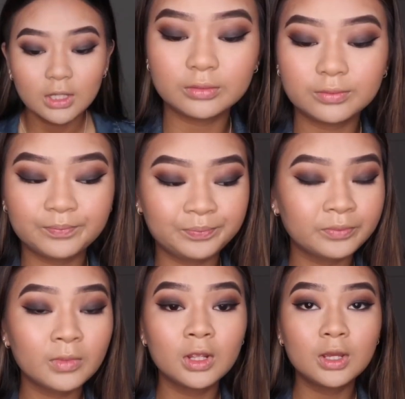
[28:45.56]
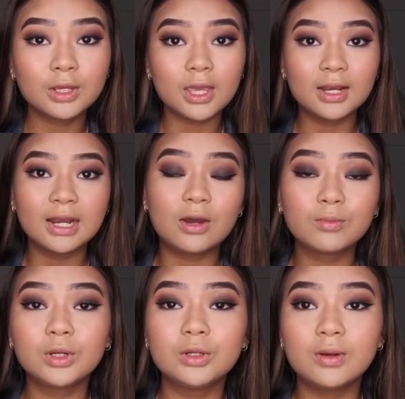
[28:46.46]
Okay, now
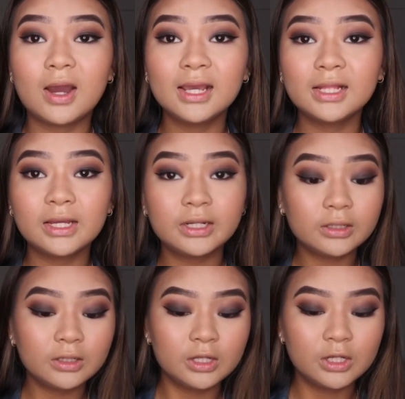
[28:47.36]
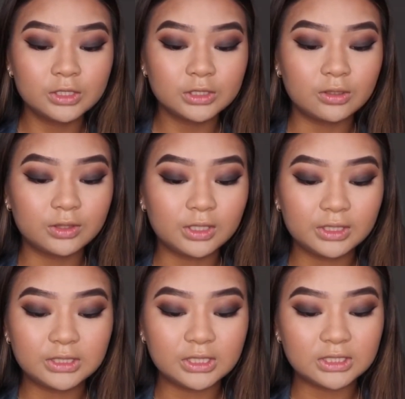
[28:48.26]
I'm gonna do highlighter. So Thin
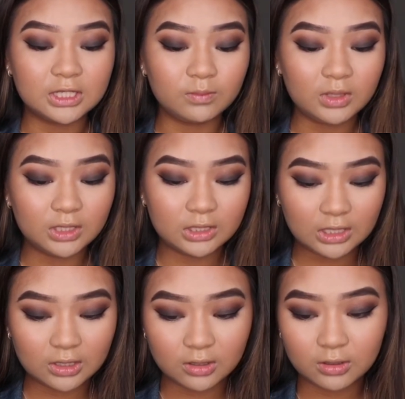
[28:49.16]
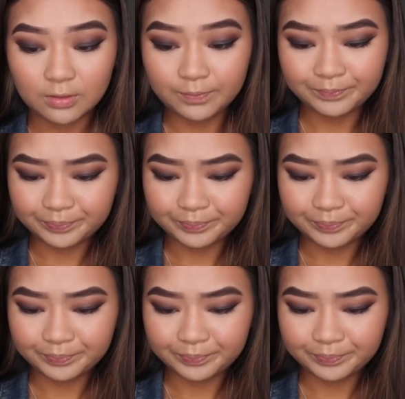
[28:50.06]
Lizzy sent me their